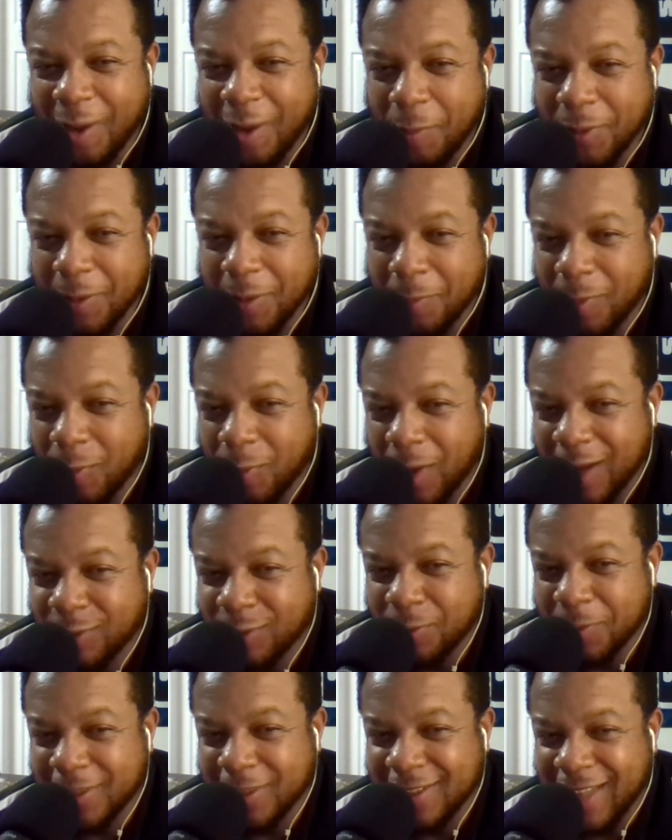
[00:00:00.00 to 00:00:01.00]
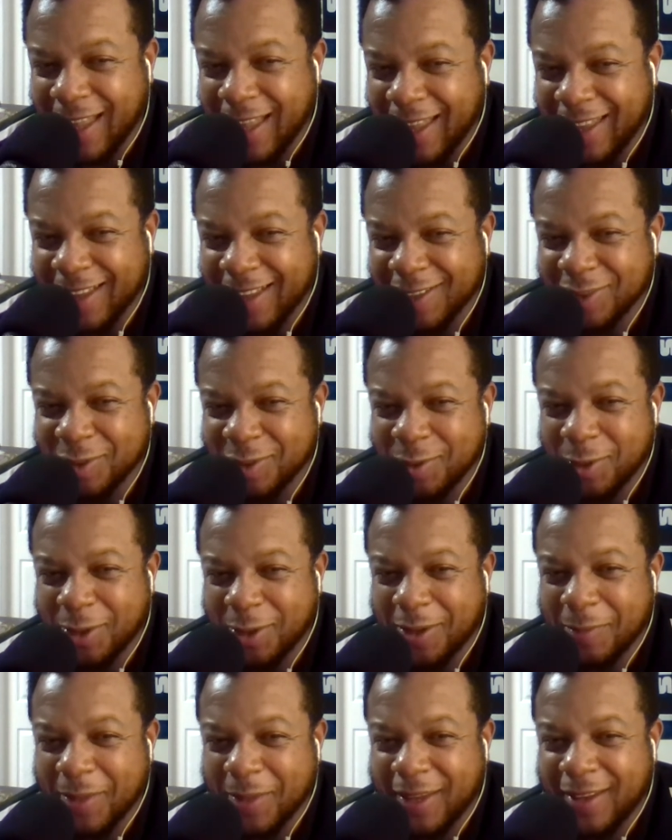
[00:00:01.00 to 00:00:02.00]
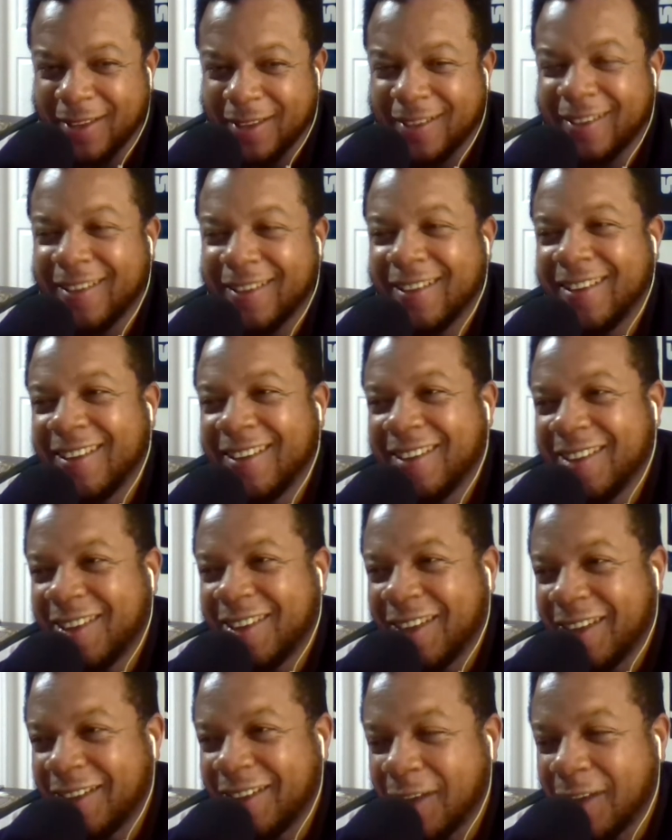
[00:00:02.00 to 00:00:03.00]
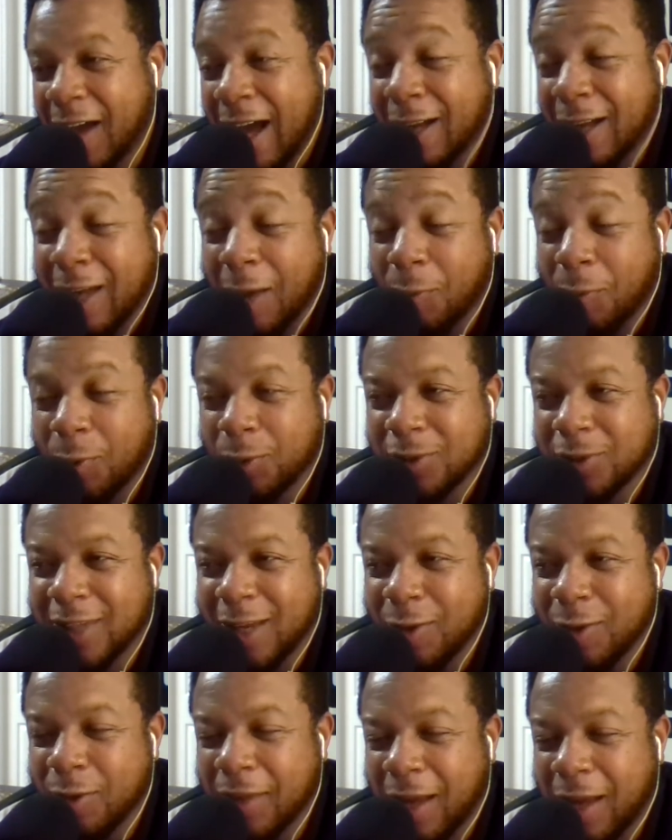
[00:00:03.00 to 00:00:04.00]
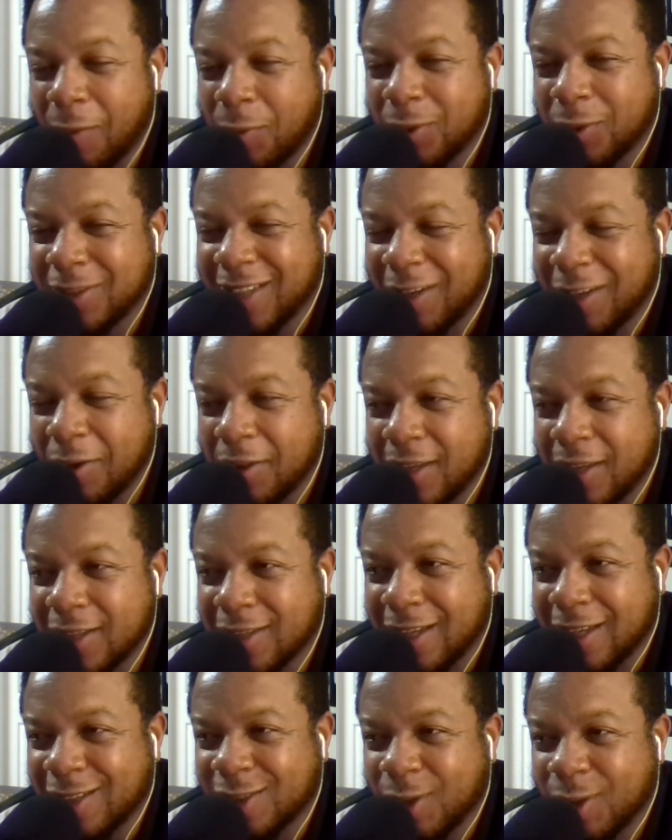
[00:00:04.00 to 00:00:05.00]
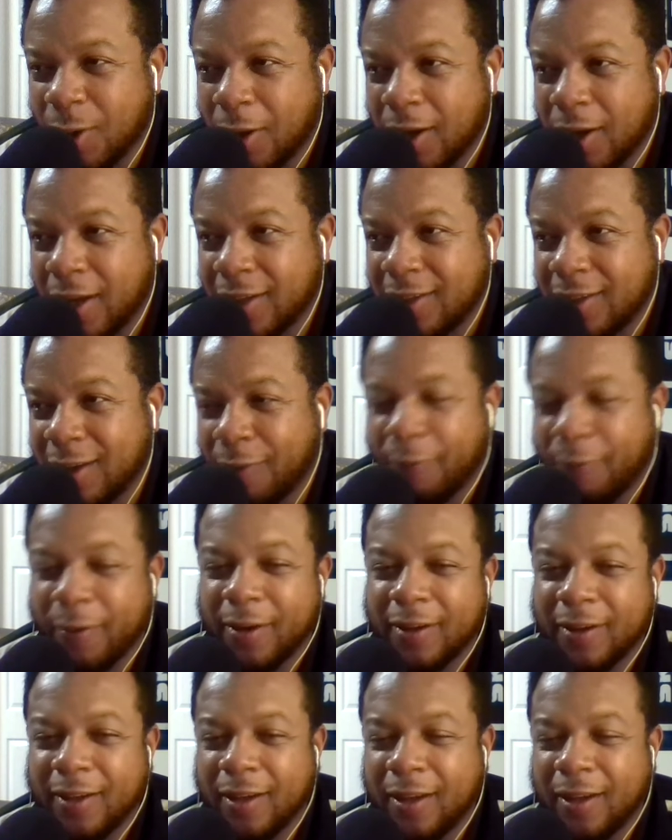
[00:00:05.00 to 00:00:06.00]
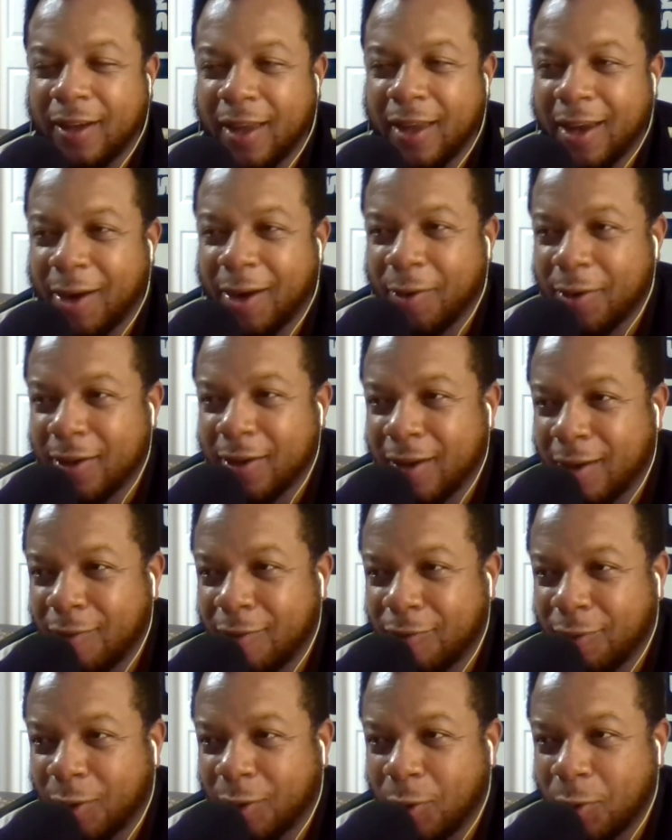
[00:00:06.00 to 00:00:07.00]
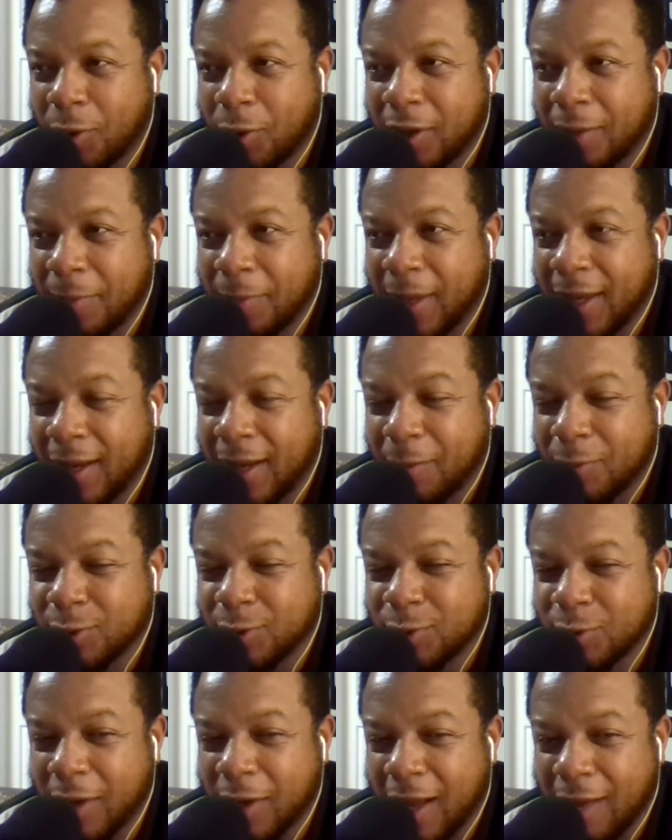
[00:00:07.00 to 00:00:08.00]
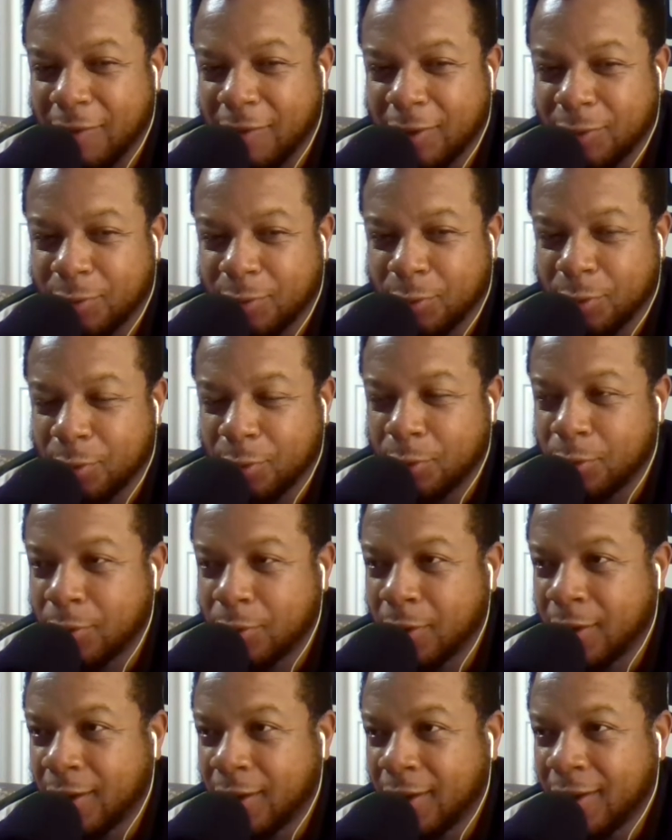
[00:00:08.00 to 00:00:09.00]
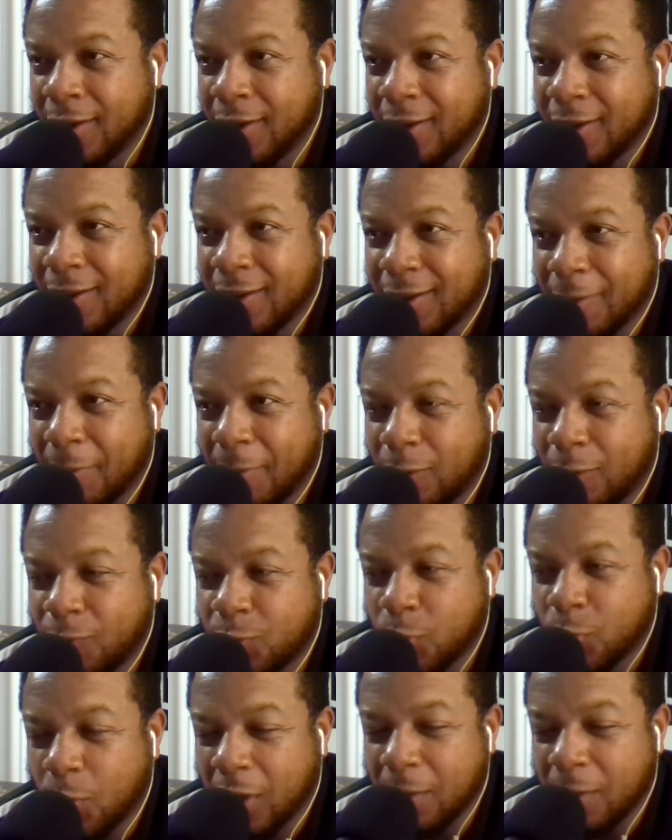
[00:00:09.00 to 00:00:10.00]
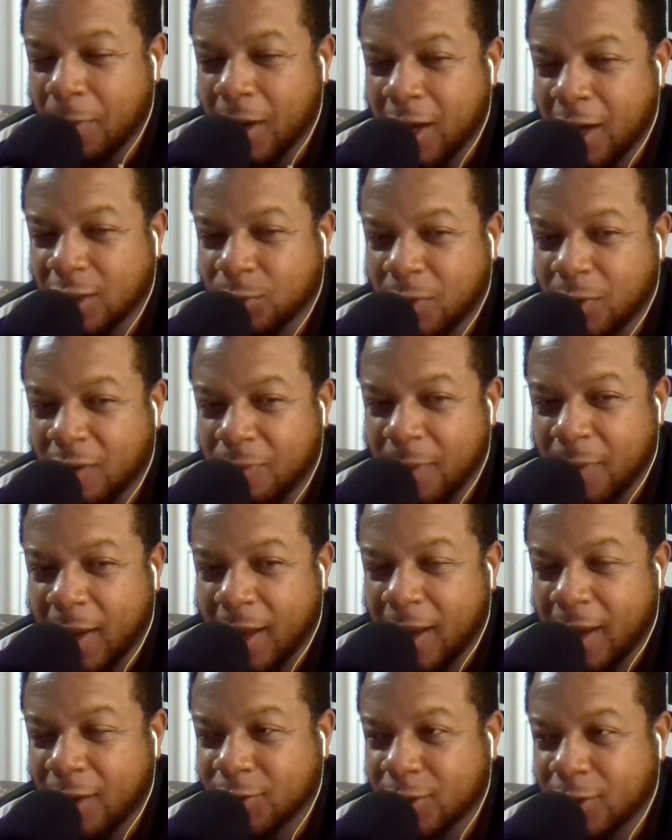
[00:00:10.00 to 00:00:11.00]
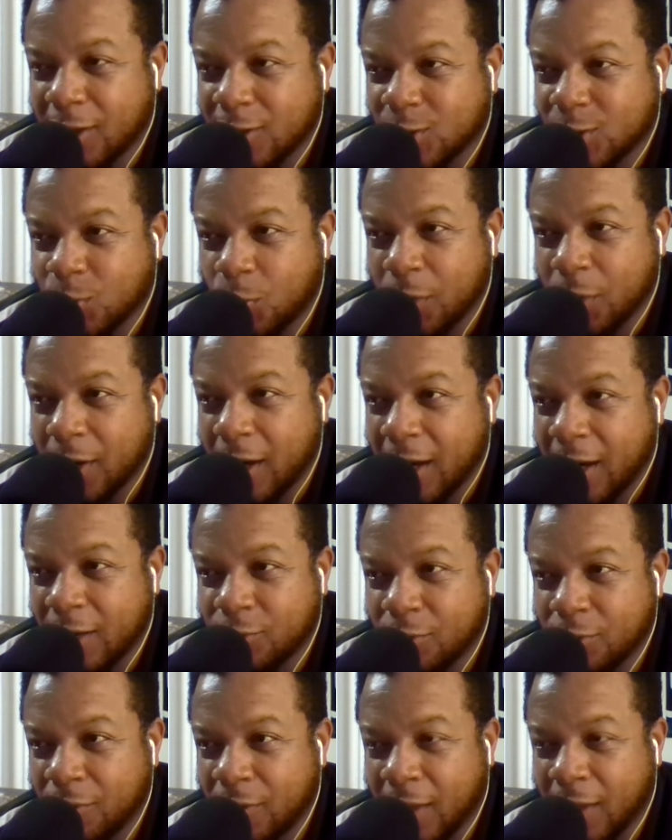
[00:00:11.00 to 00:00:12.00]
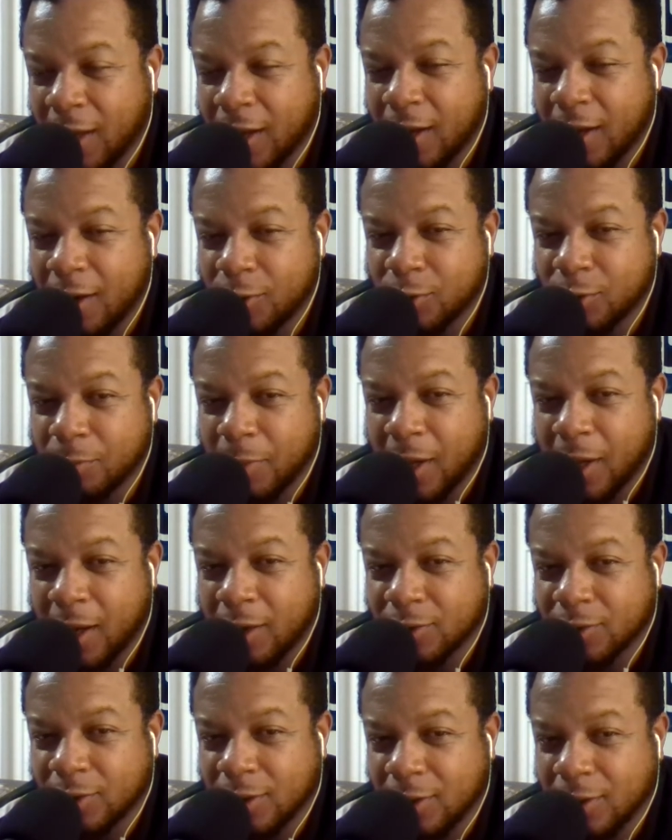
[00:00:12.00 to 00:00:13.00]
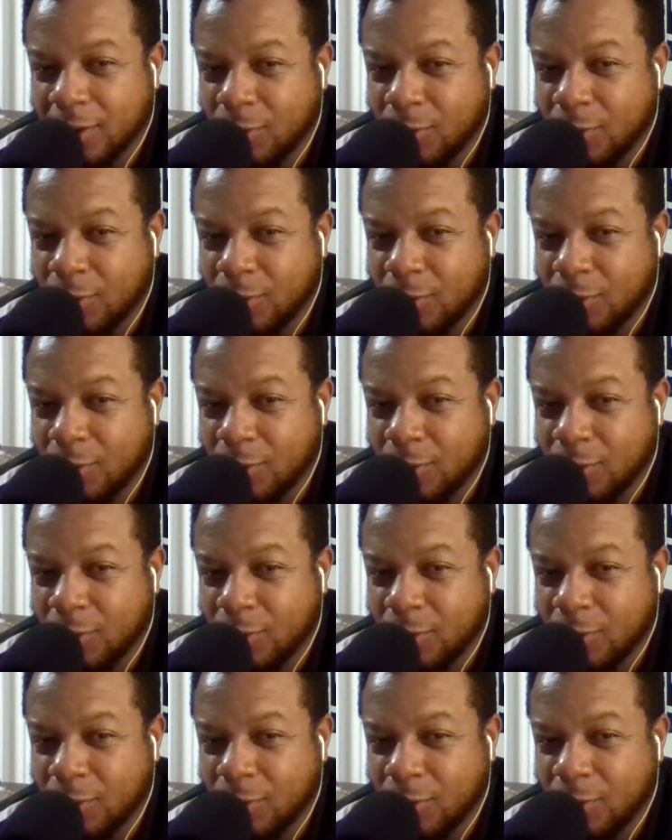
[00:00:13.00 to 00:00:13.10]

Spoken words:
I'm gonna watch from the stands." You know what I mean? And I will tell you this: I saw a different area of Florida, man. I was driving through about 20 miles away from my house, and I swear I had driven like 100 miles